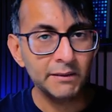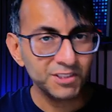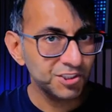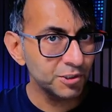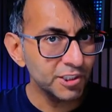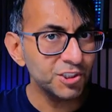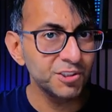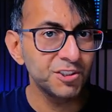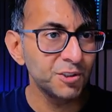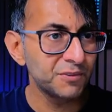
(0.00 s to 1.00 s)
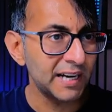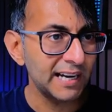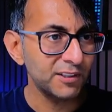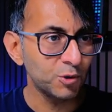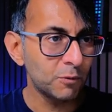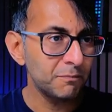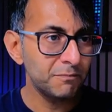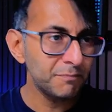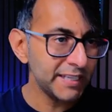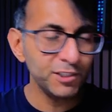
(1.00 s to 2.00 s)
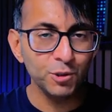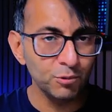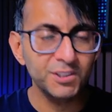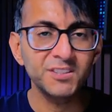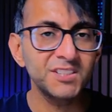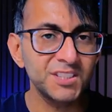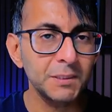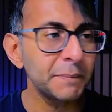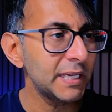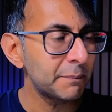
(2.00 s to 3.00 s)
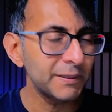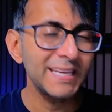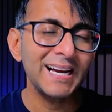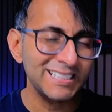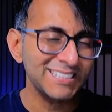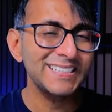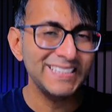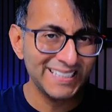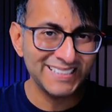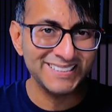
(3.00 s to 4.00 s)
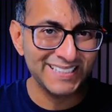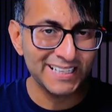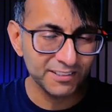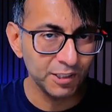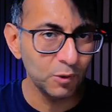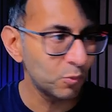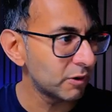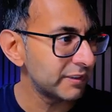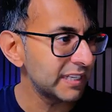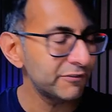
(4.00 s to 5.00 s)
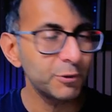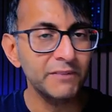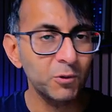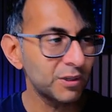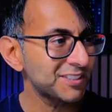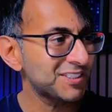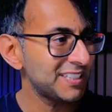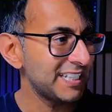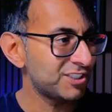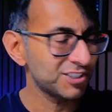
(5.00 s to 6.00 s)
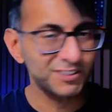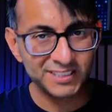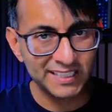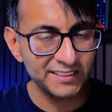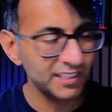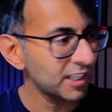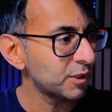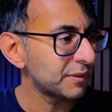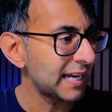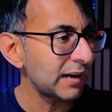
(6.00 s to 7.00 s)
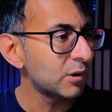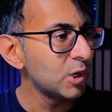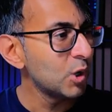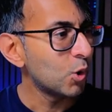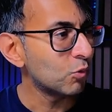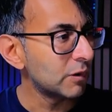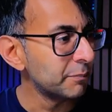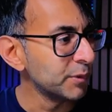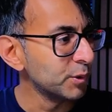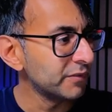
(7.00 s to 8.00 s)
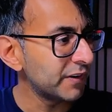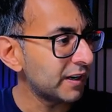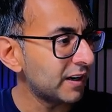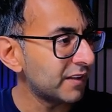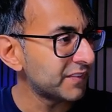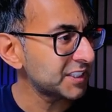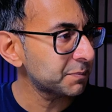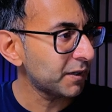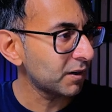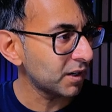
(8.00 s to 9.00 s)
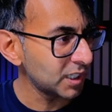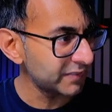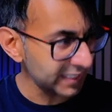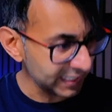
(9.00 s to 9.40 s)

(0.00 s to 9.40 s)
Now, as soon as you do that, your menu does disappear, but it actually is there. Don't worry. If you ever want to see it, just take the code out or remove uh, this part over